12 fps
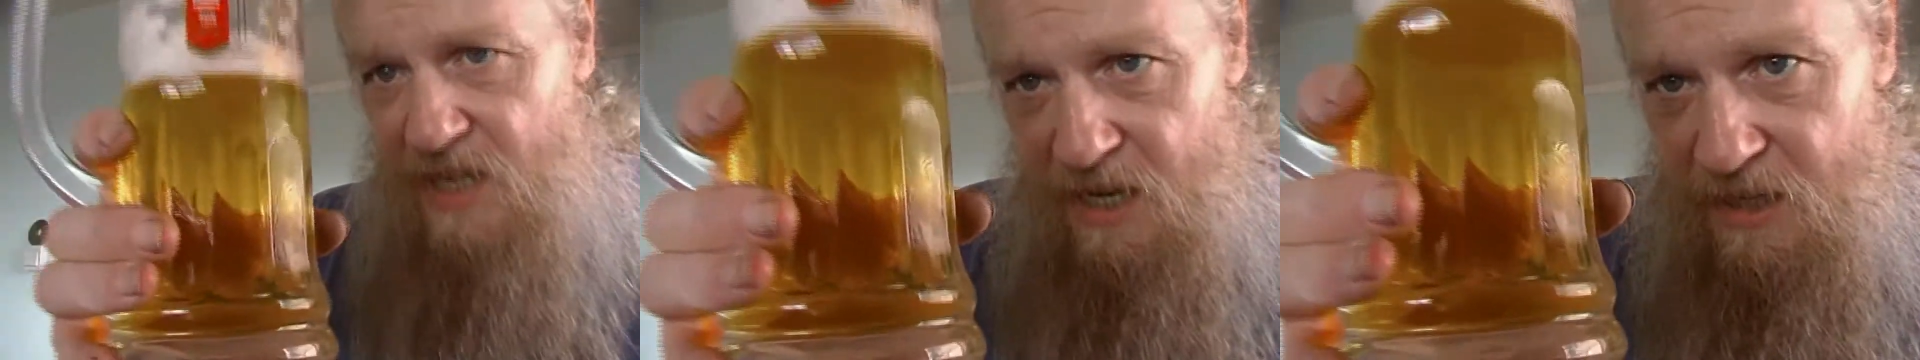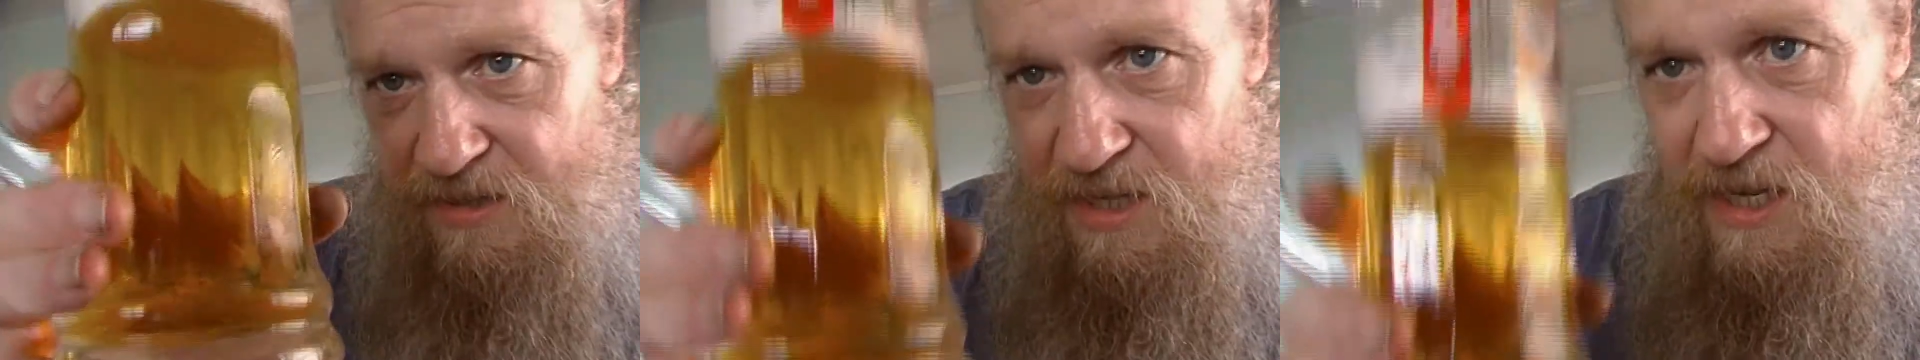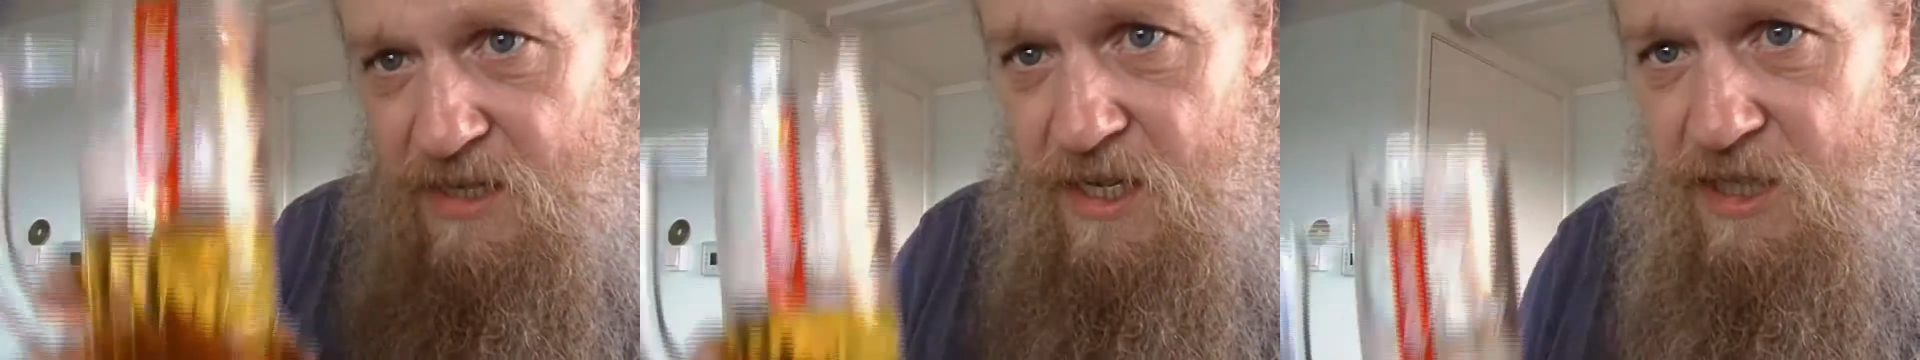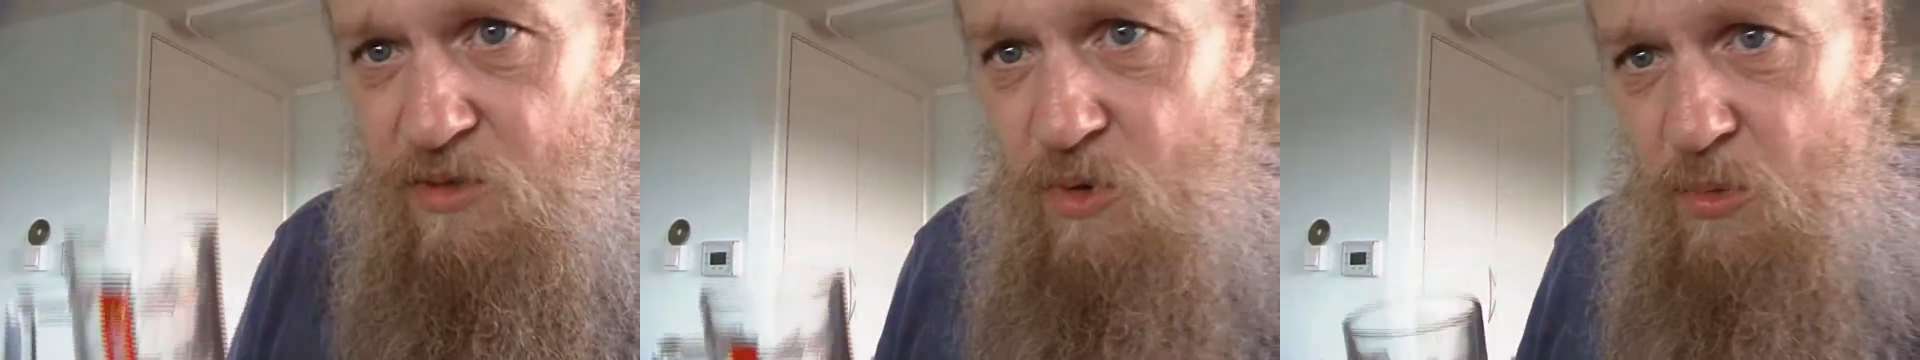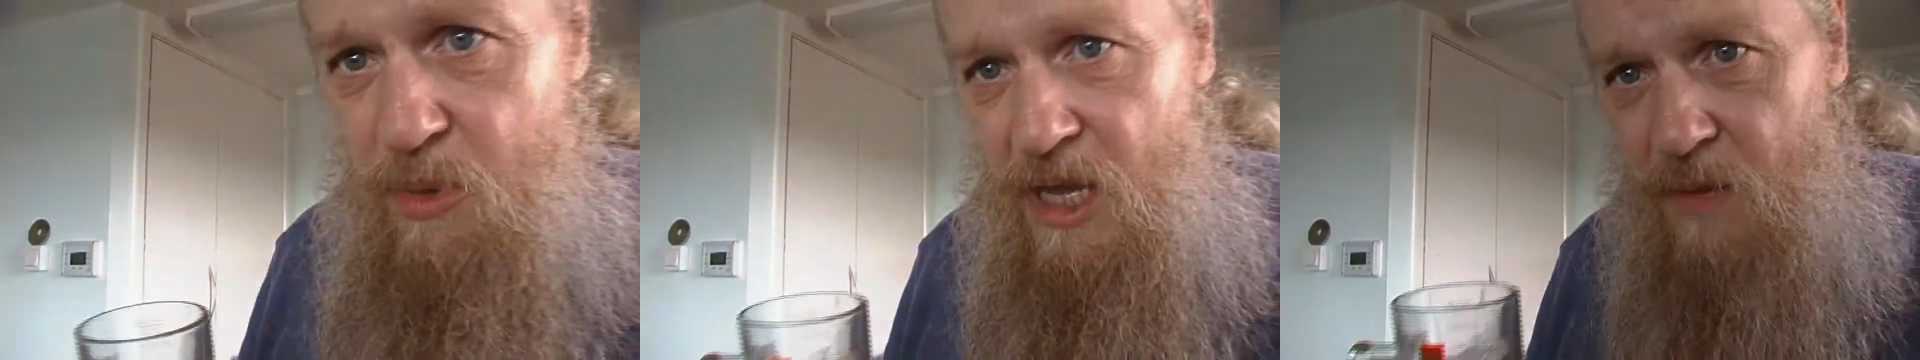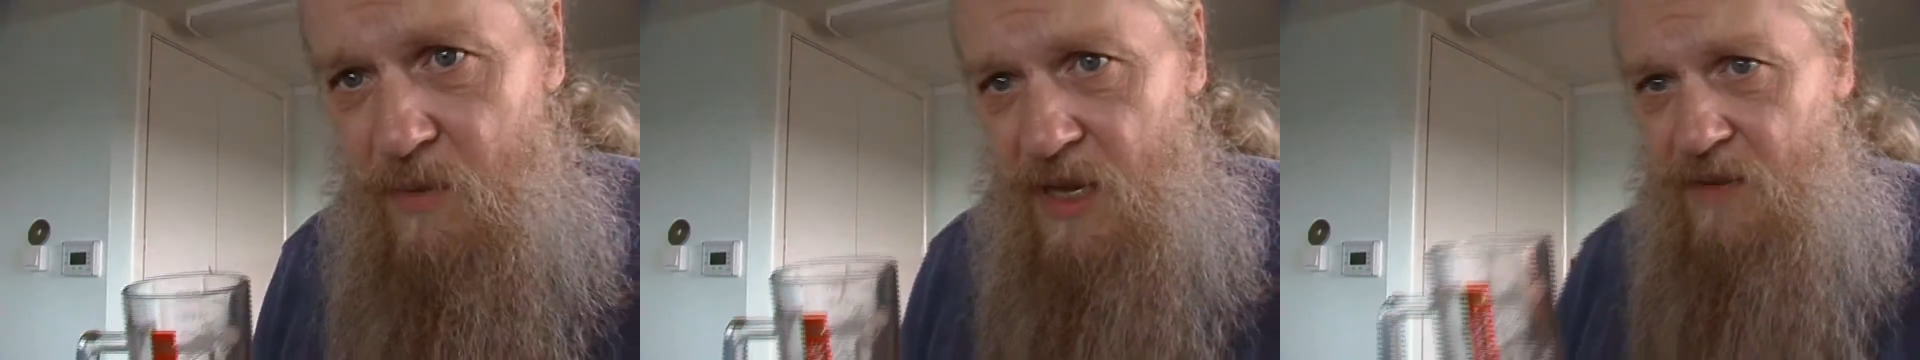10 out of 10, nice one,
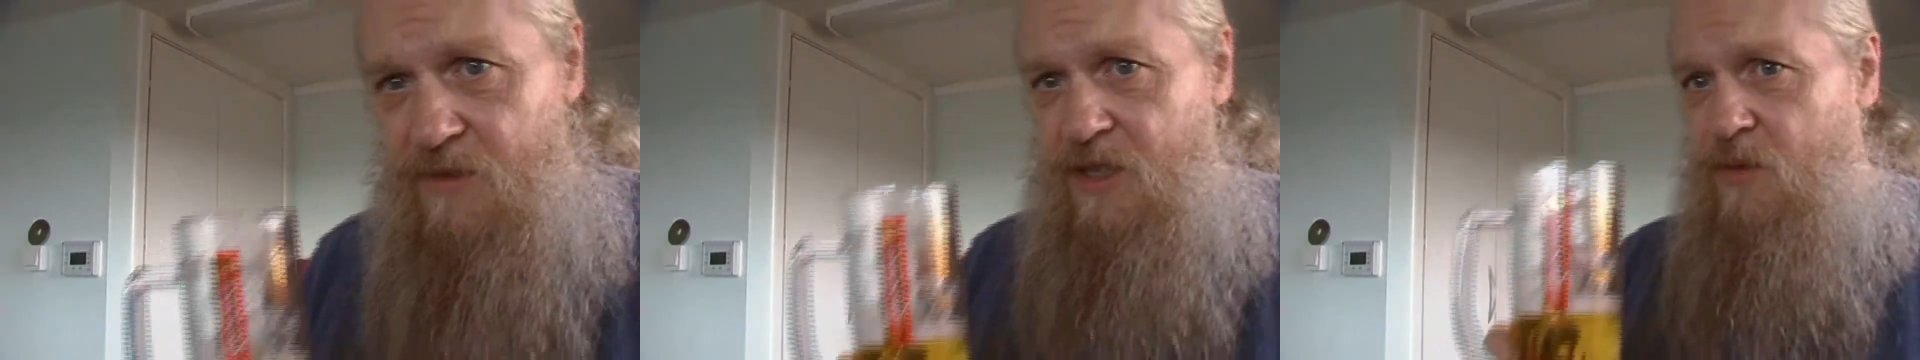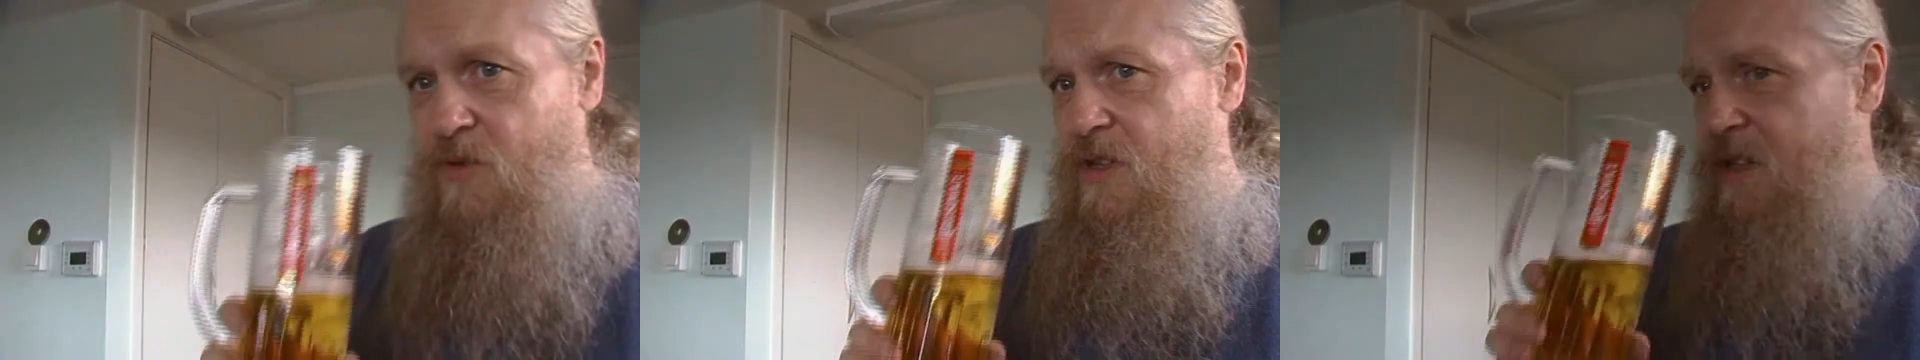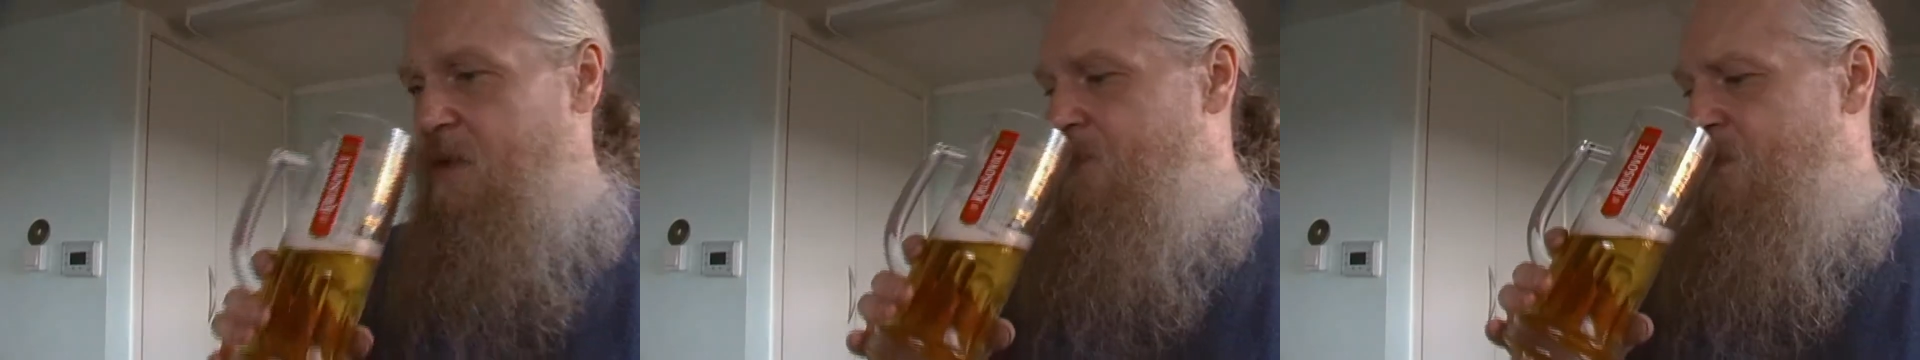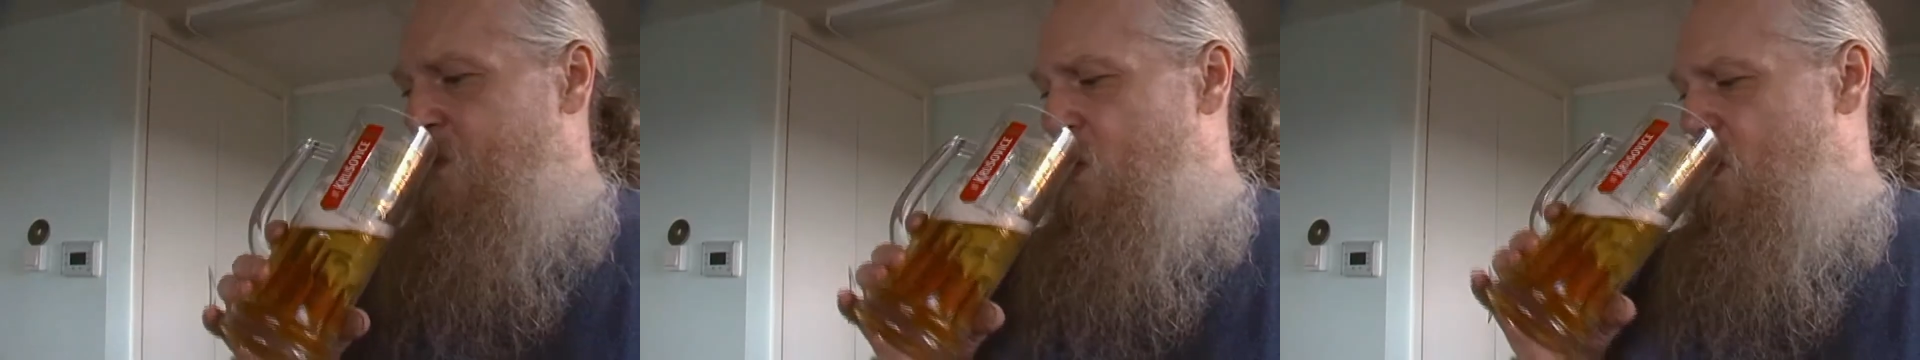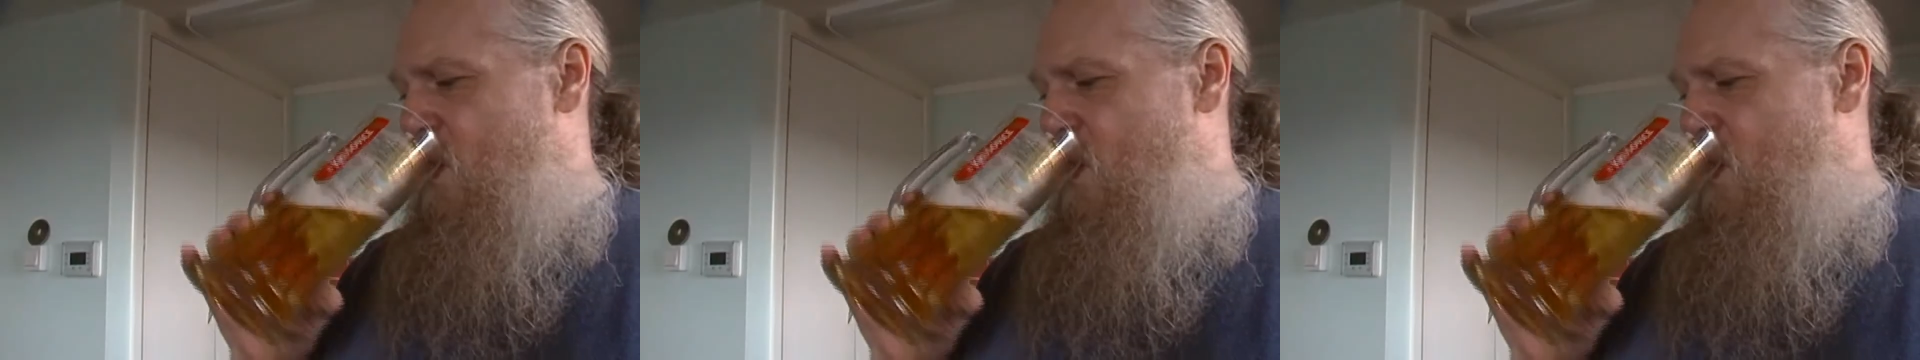Pelenbacher for that one. Like.